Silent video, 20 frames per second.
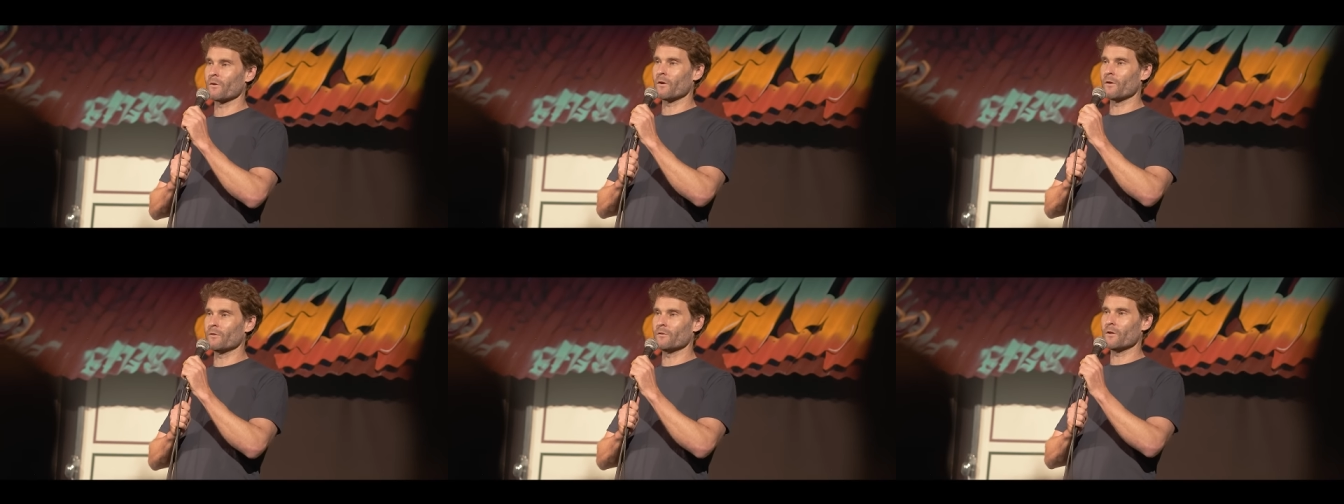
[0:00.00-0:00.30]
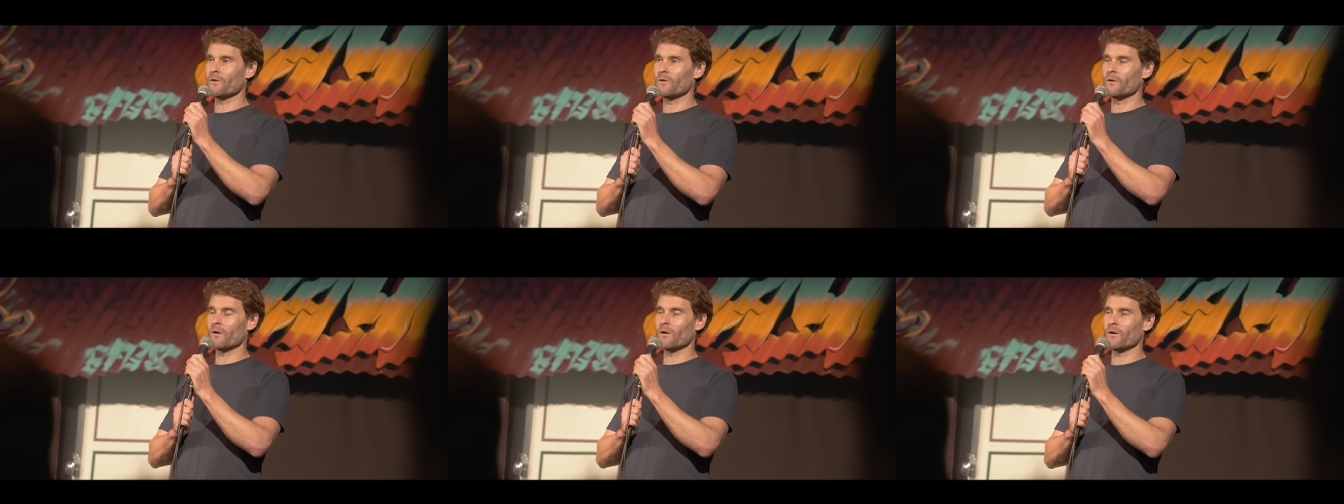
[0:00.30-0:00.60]
And
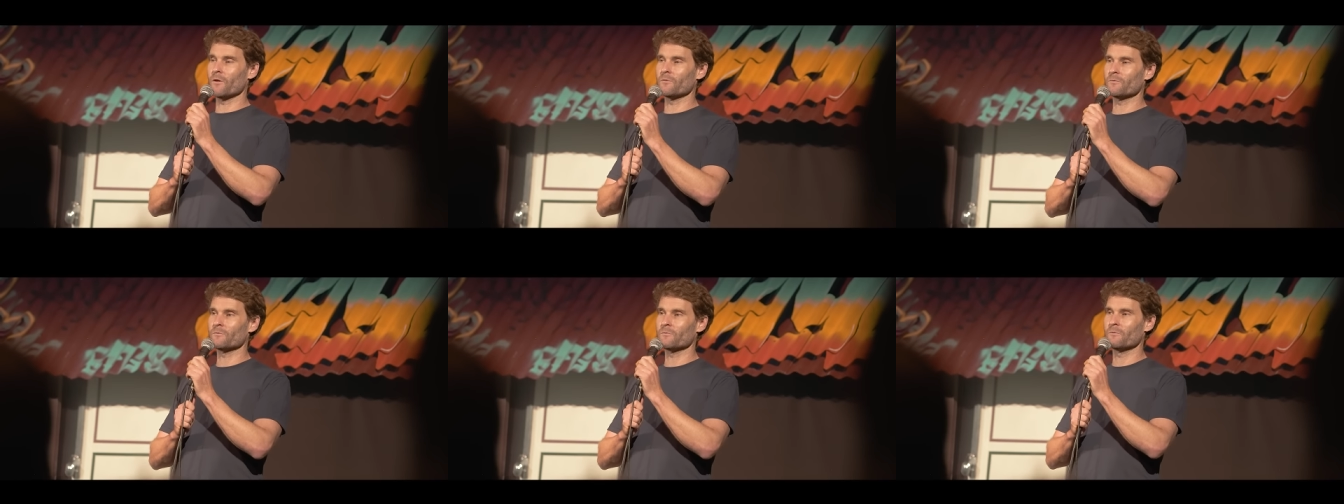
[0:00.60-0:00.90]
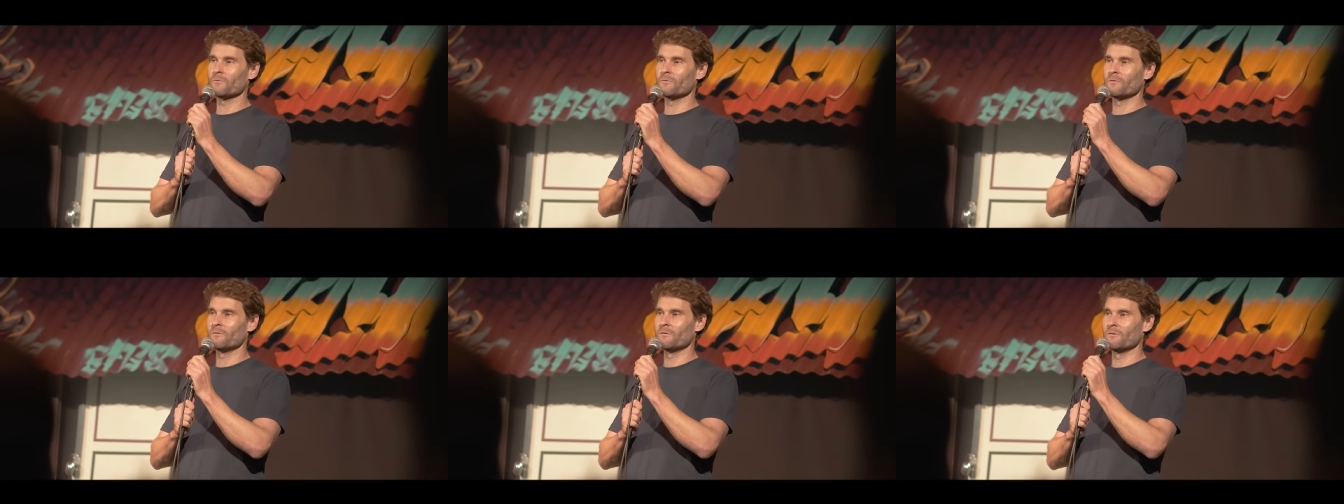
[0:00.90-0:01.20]
then uh,
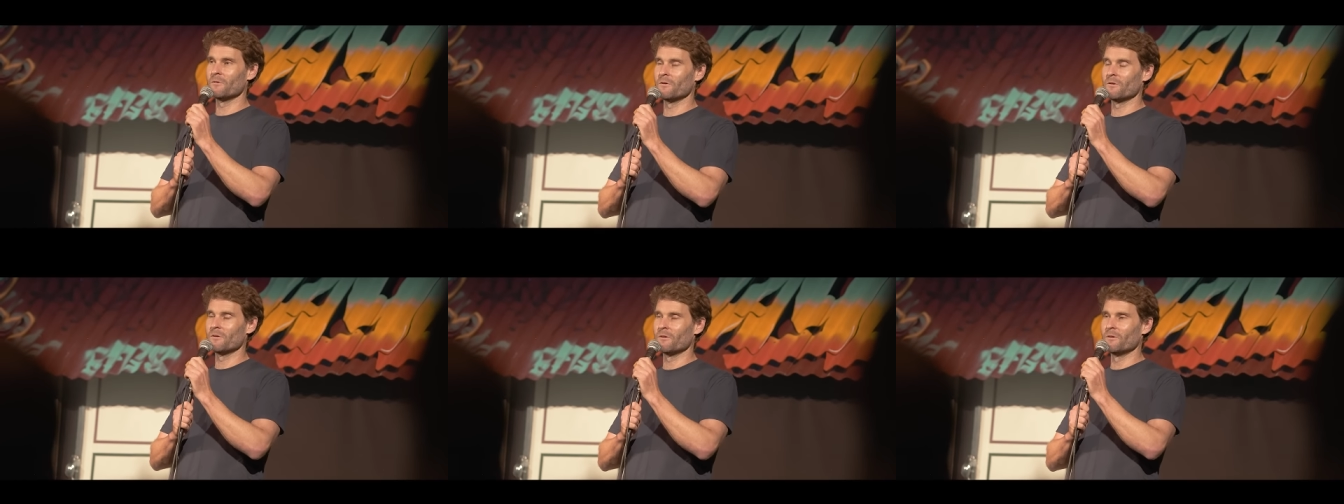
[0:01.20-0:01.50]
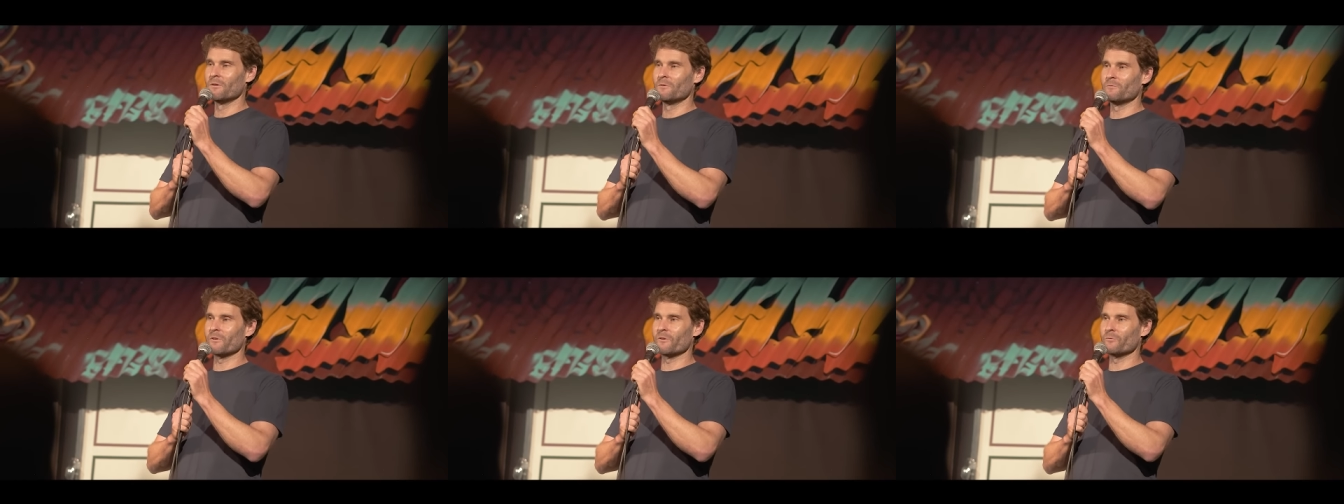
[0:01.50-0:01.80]

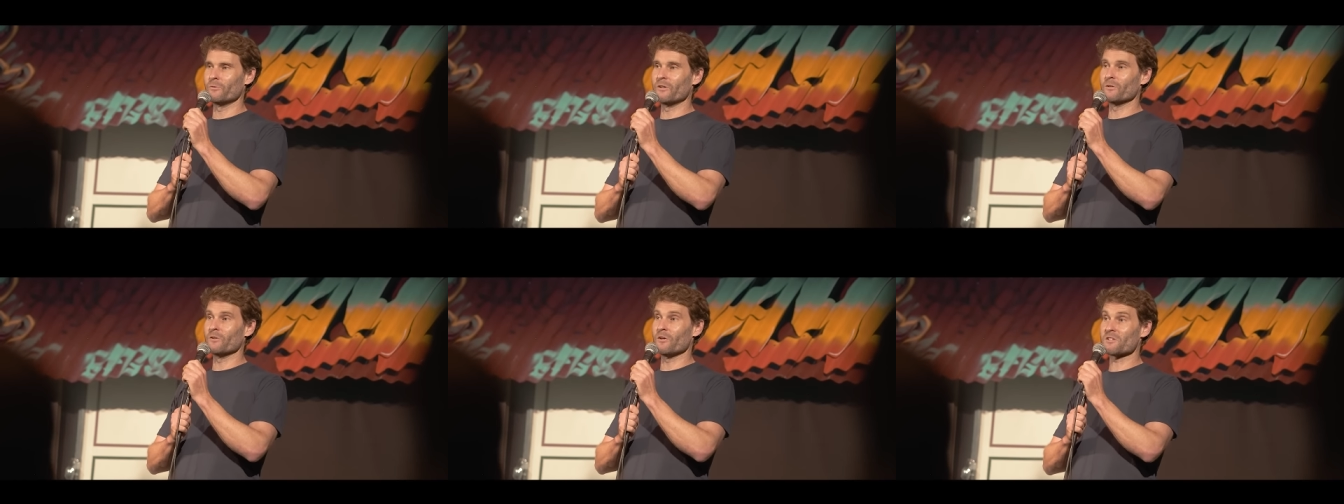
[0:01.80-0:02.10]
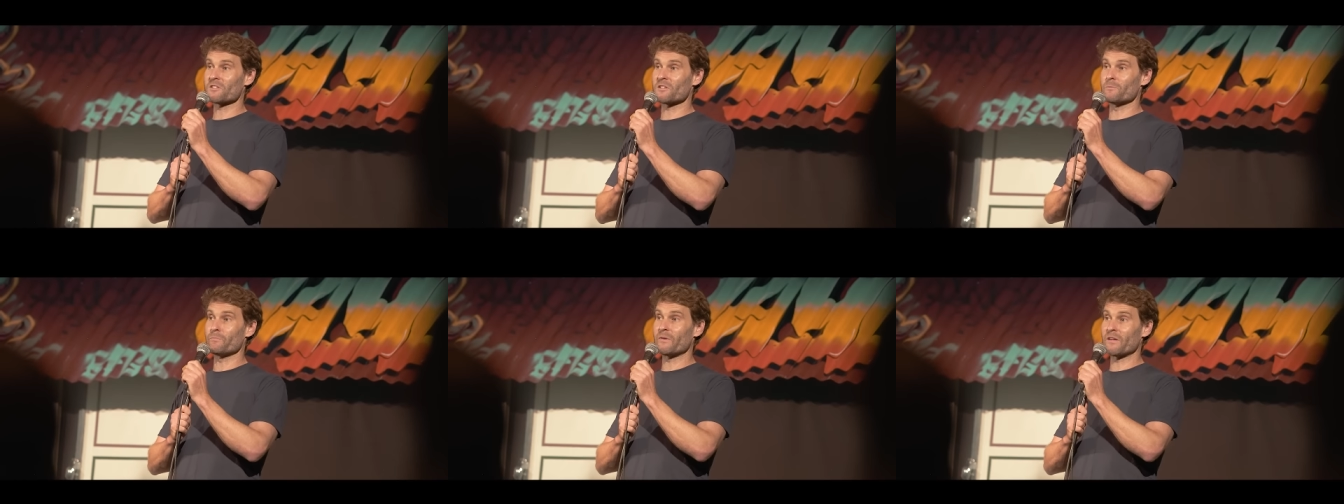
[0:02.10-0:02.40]
we
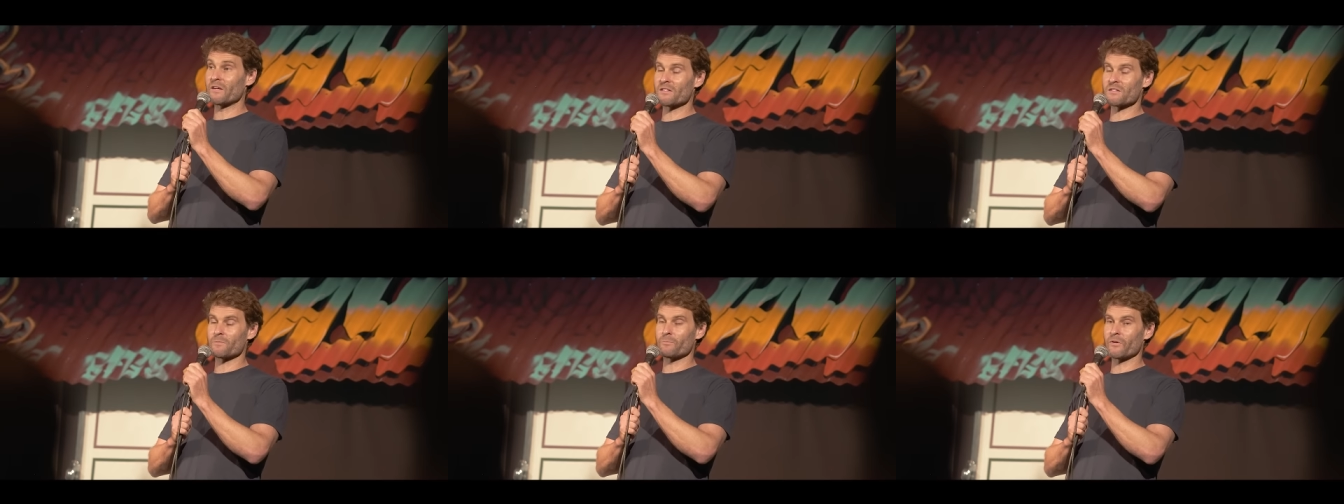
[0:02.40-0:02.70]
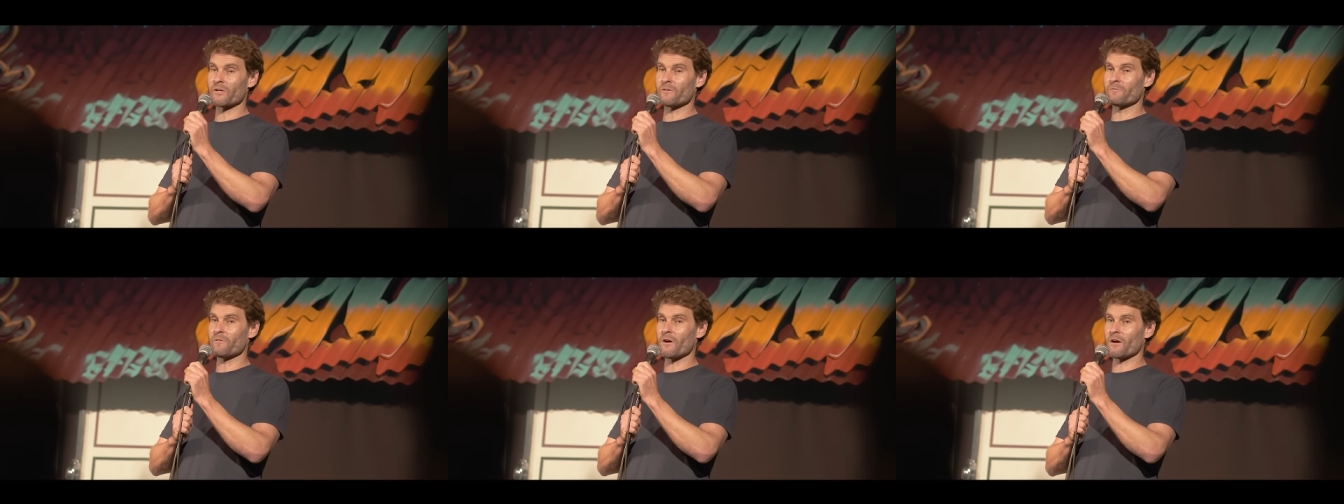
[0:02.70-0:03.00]
realise that bigots are
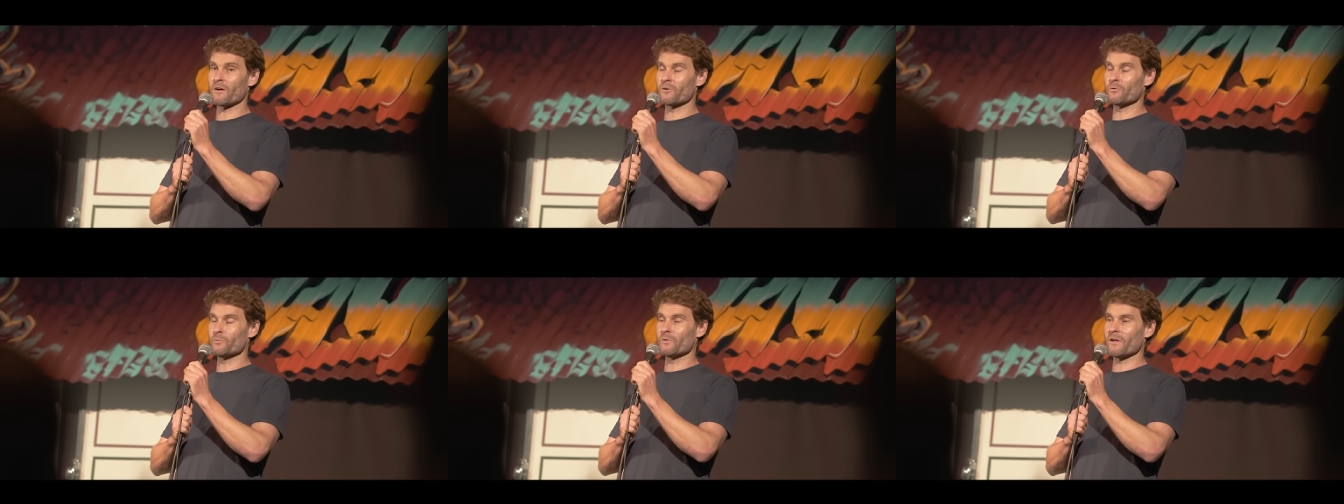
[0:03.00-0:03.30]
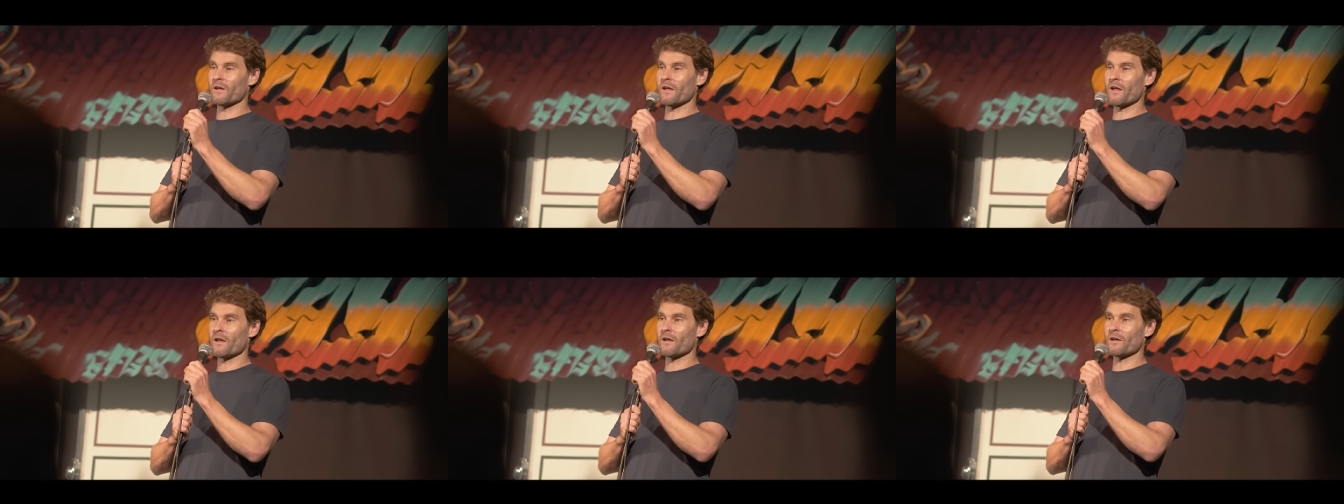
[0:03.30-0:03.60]
pretty fucking good with
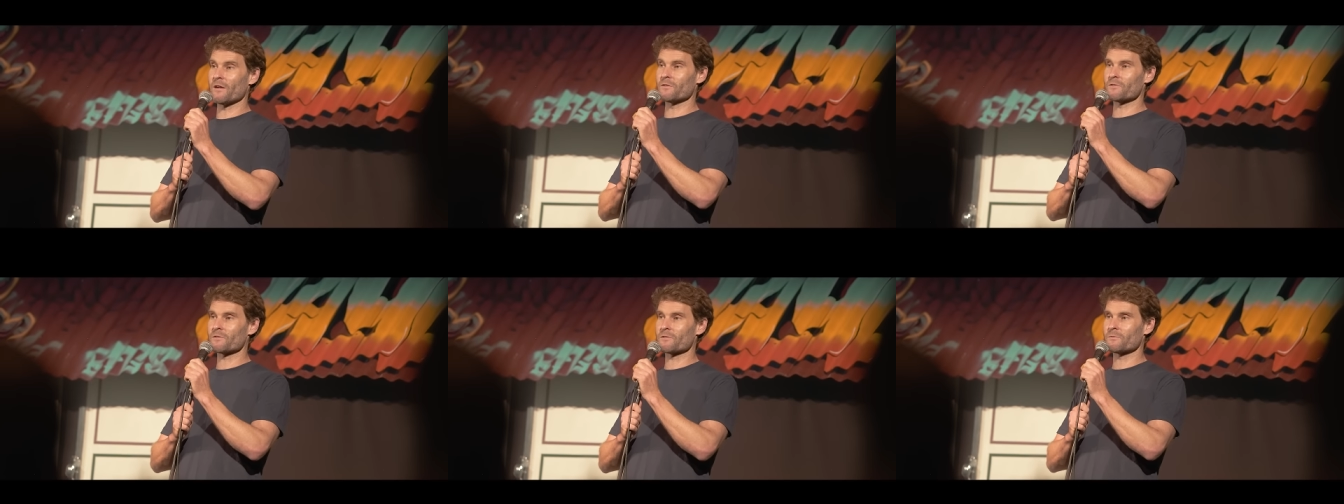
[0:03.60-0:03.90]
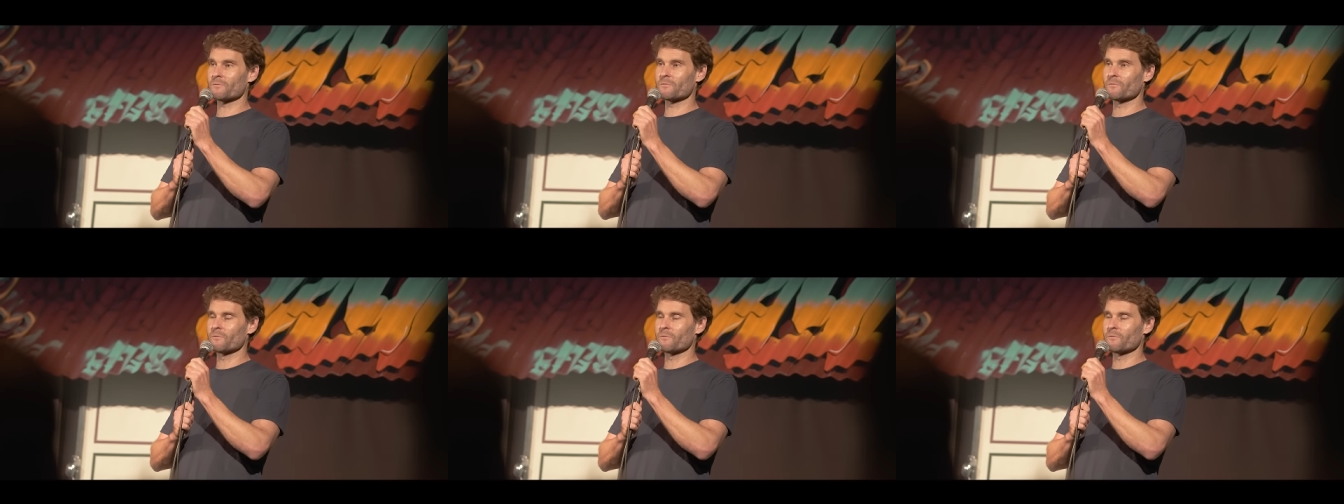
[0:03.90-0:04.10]
their hands.